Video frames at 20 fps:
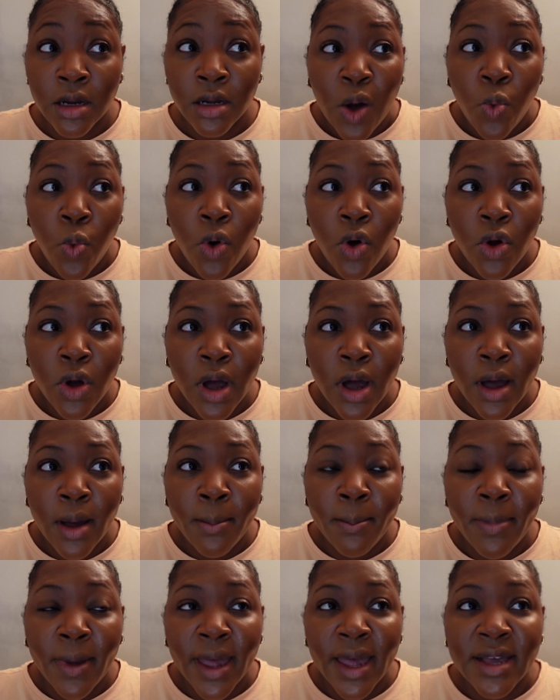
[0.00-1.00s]
I woke
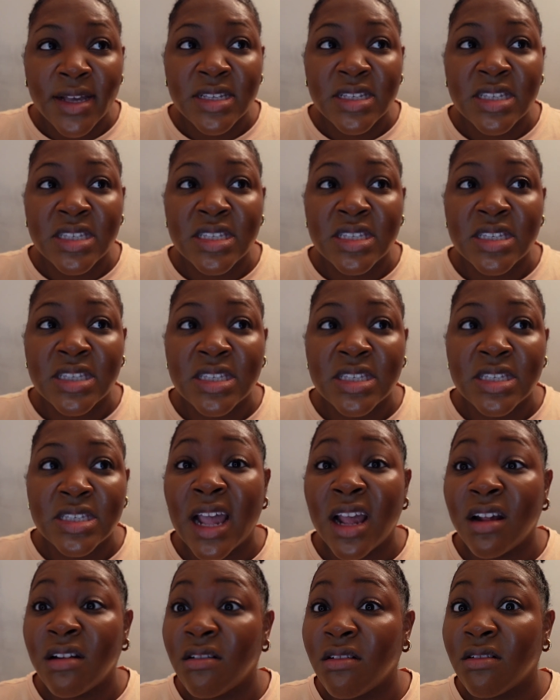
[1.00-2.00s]
up at
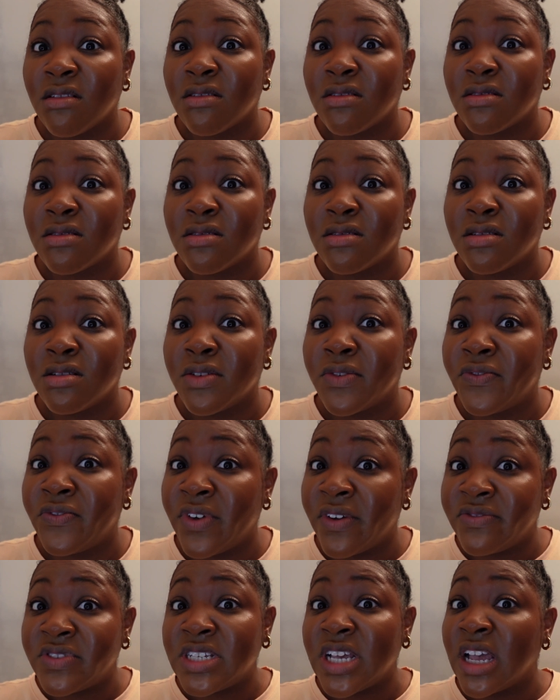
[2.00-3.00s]

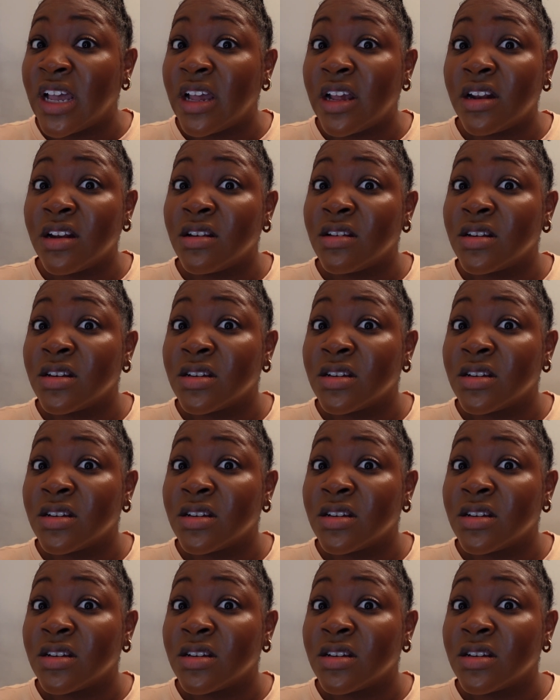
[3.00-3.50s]
8:15.